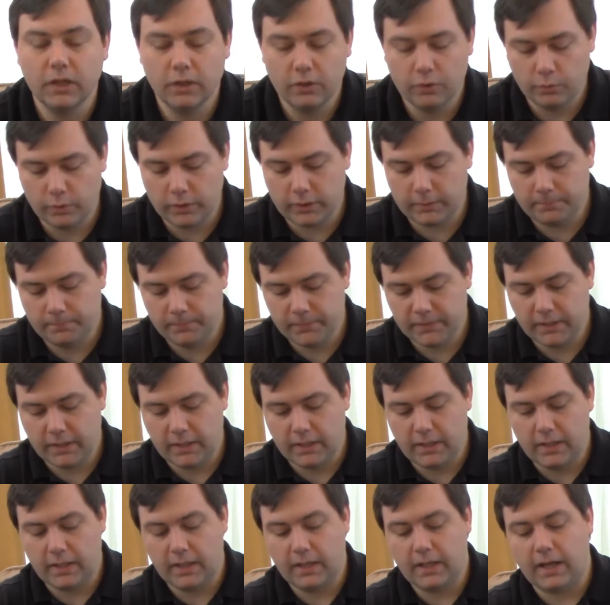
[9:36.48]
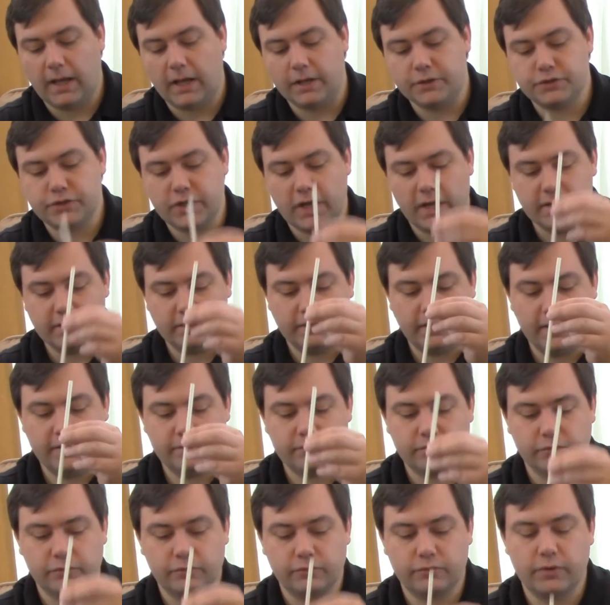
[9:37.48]
Well, I shine a
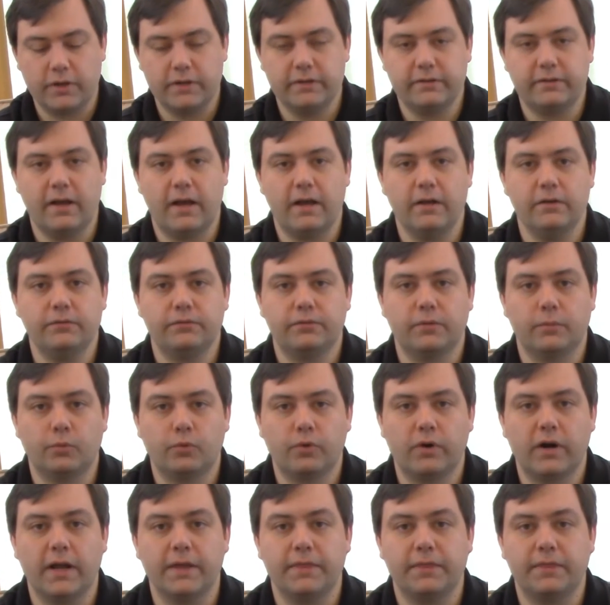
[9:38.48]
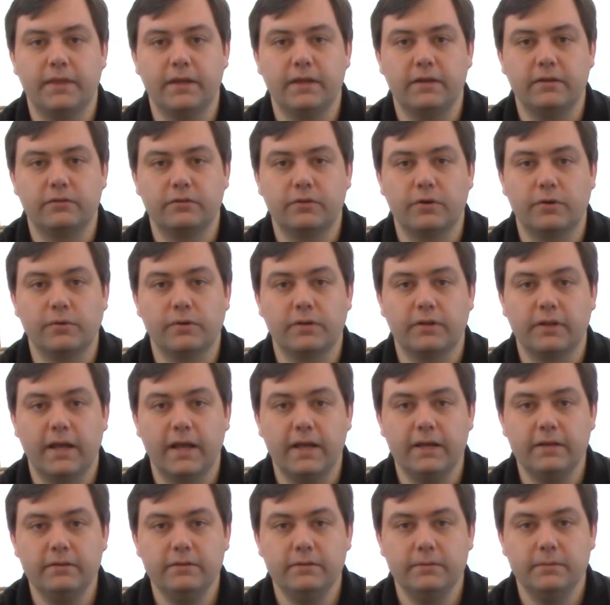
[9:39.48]
laser straight down from where I think it's going to
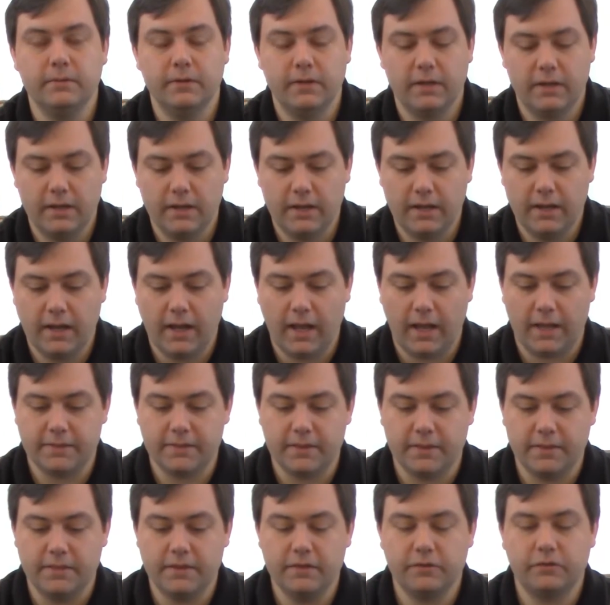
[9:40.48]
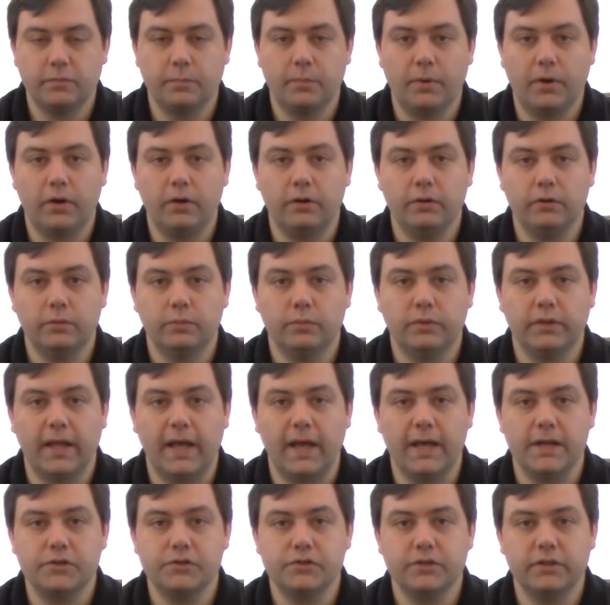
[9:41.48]
land, and then this ball will
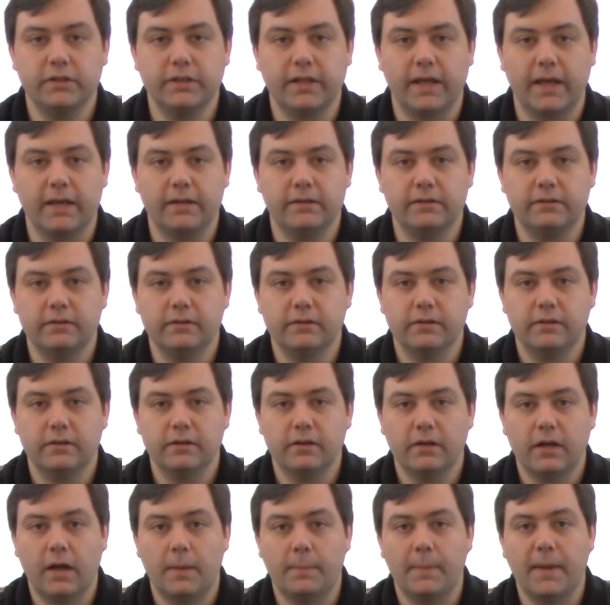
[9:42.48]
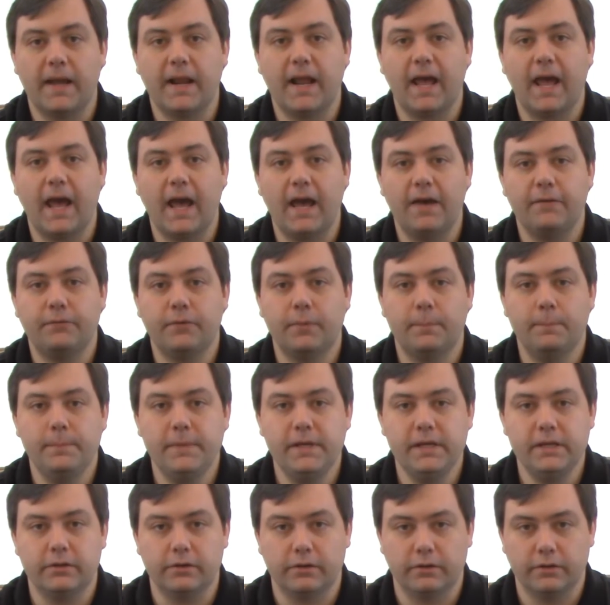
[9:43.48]
actually land about half a
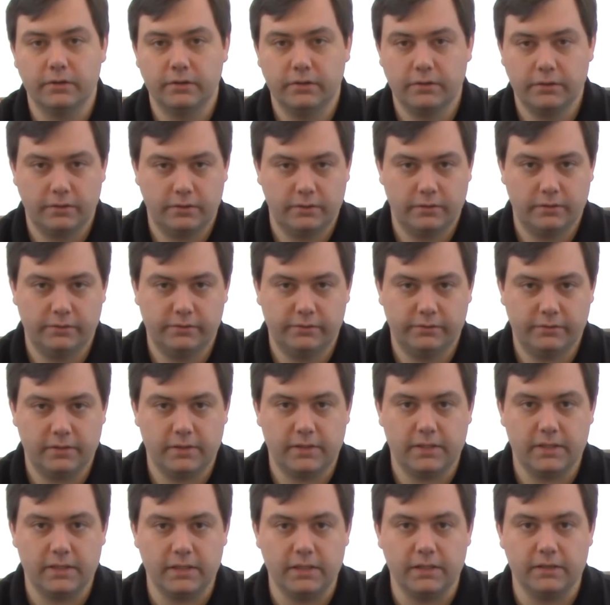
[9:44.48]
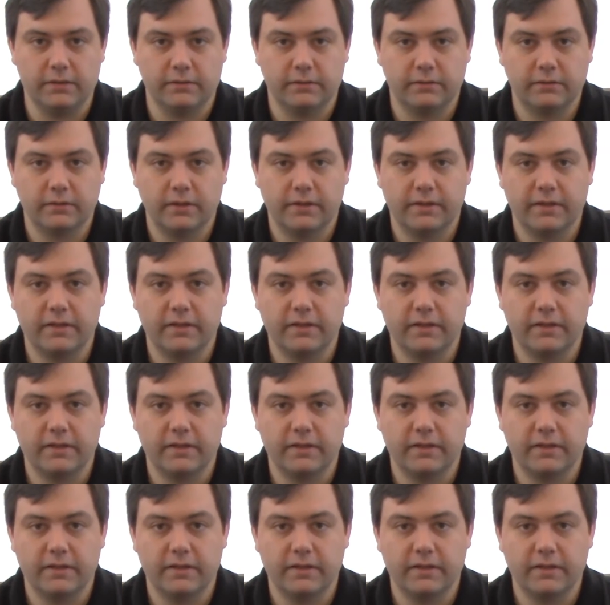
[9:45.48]
meter to the east.